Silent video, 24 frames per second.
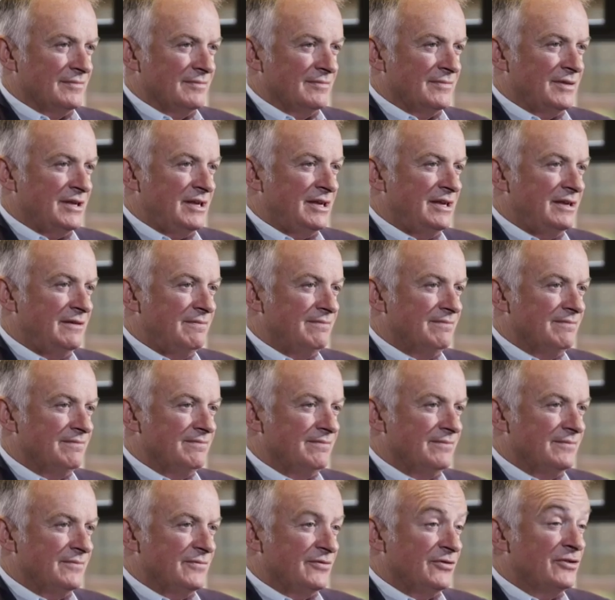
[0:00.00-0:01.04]
The
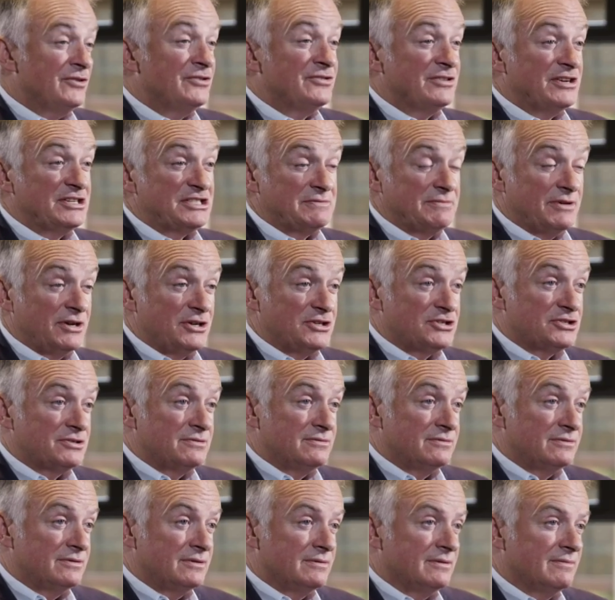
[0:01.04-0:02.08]
Food
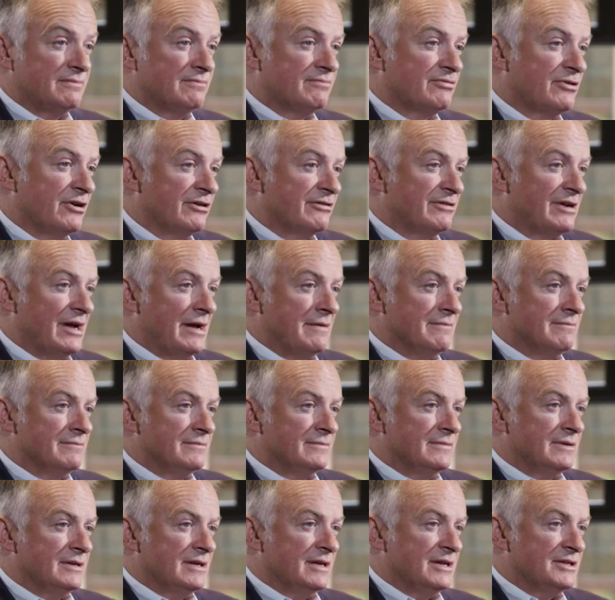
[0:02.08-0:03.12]
Transformation Programme
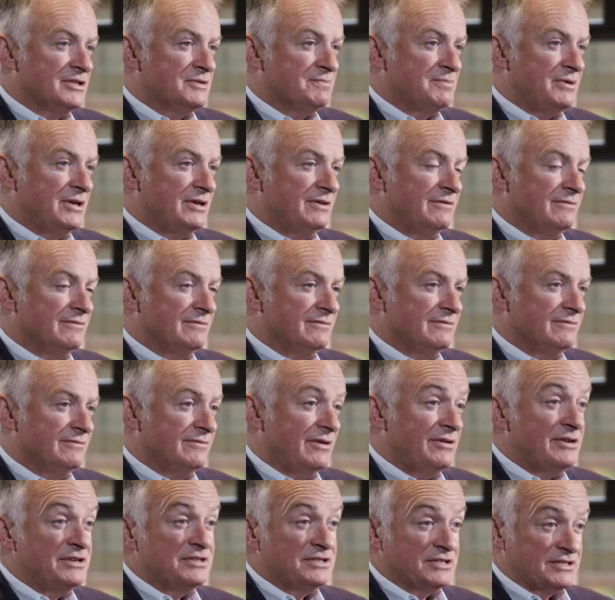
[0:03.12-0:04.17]
has been
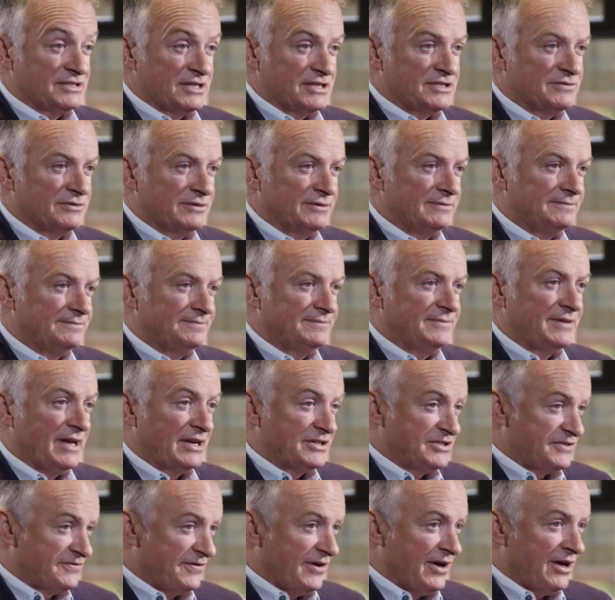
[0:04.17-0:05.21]
very successful
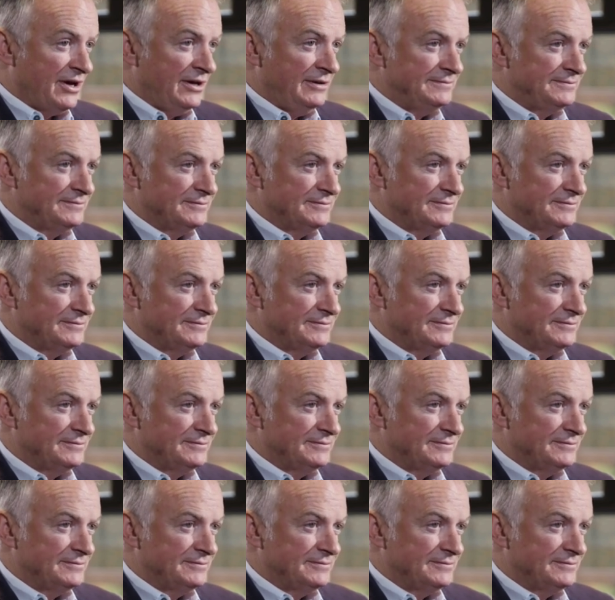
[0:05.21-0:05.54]
thus far.